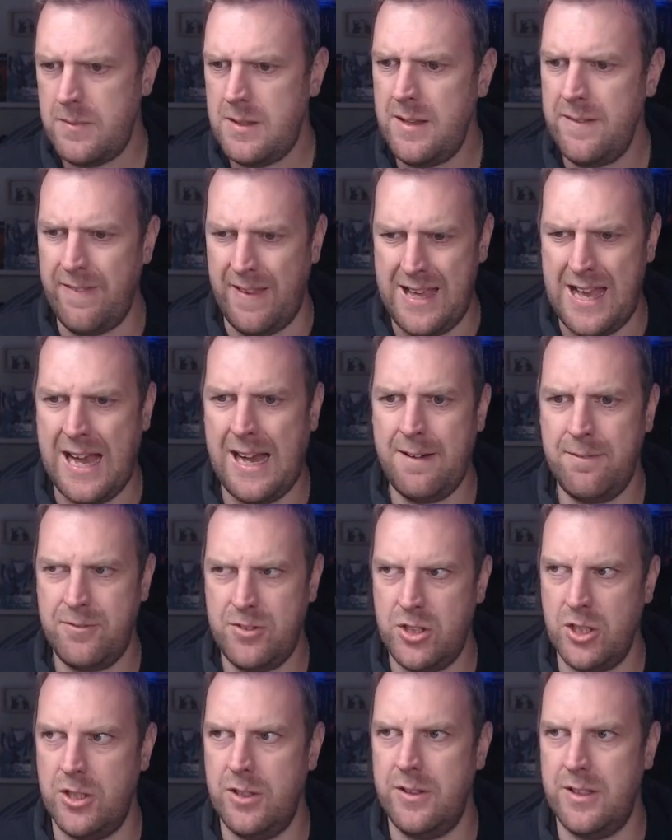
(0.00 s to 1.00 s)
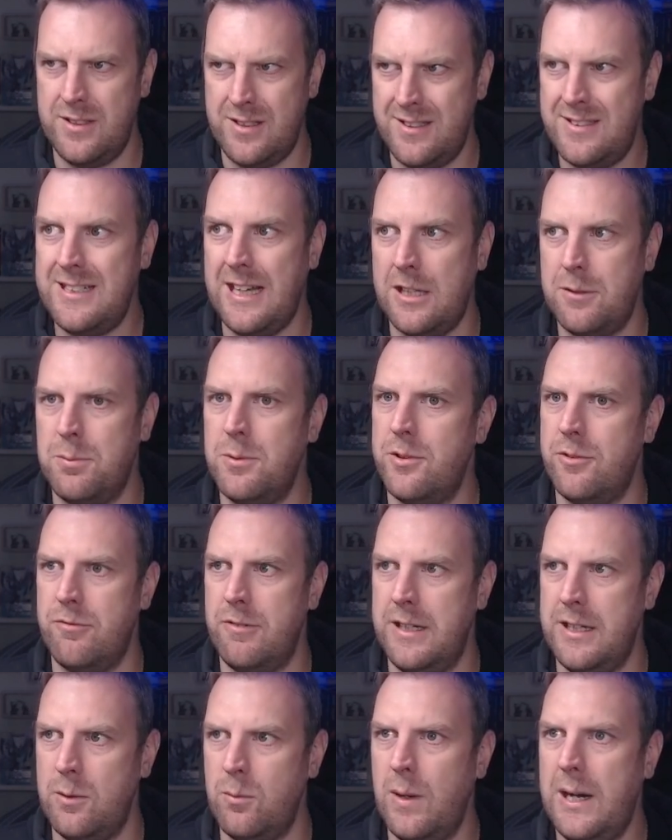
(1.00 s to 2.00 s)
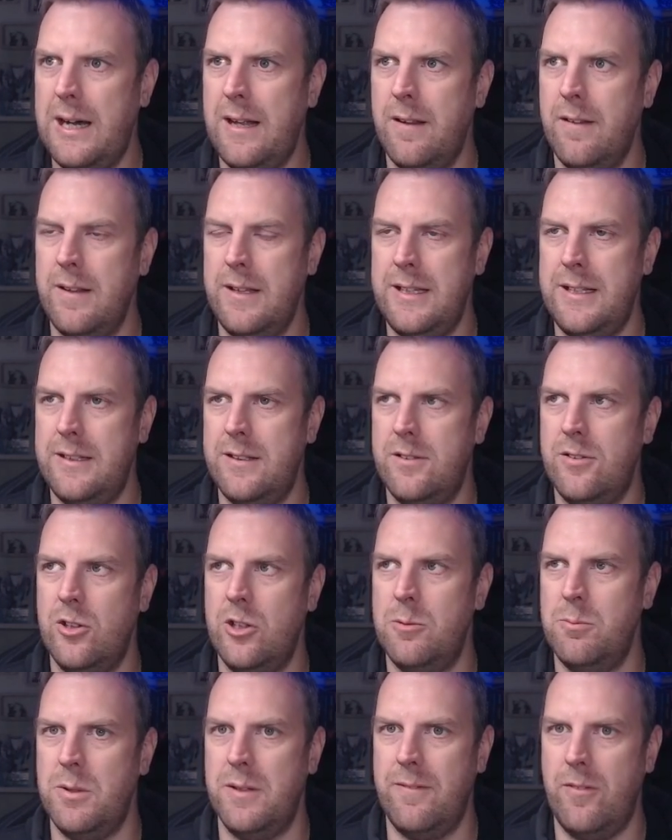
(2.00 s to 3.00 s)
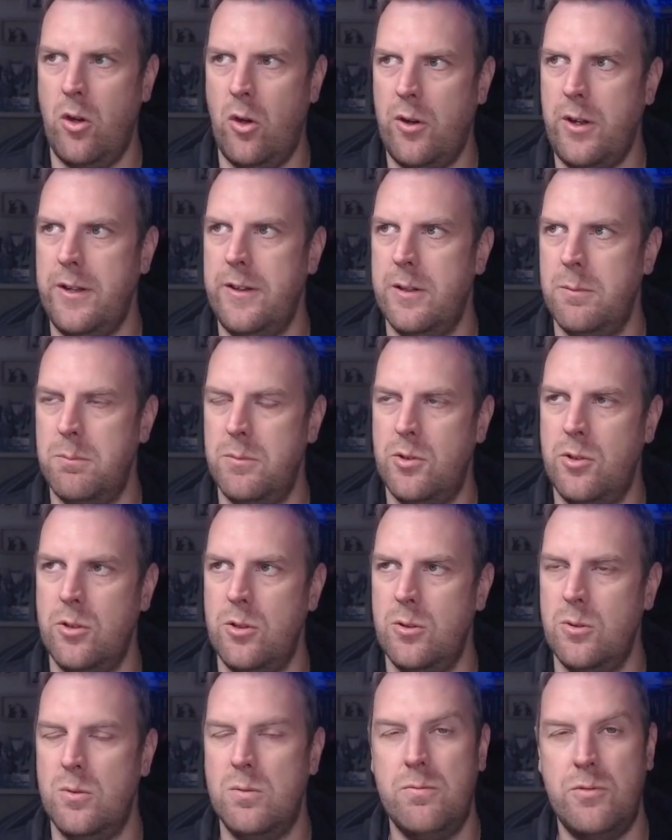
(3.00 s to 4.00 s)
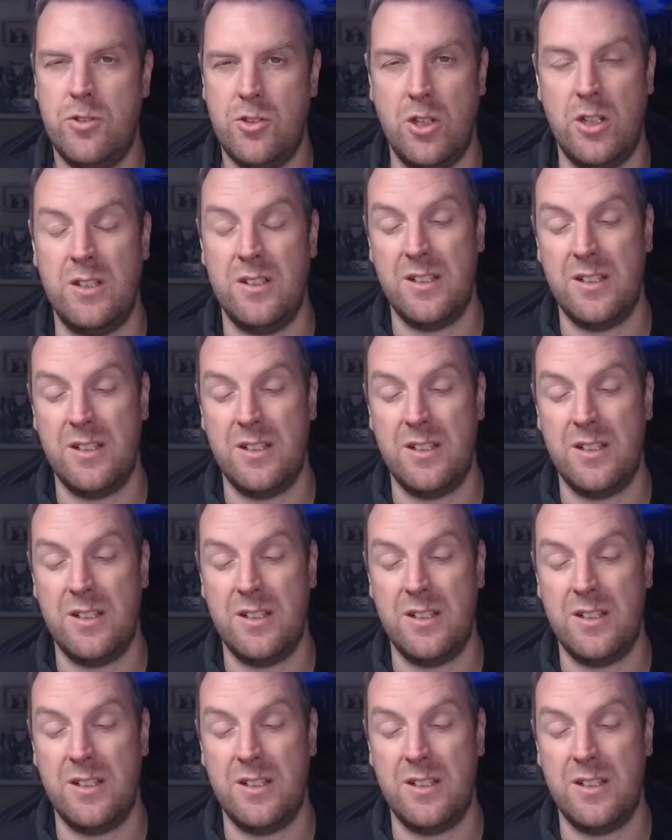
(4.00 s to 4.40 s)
they have done the detachments really well in terms of locking them to certain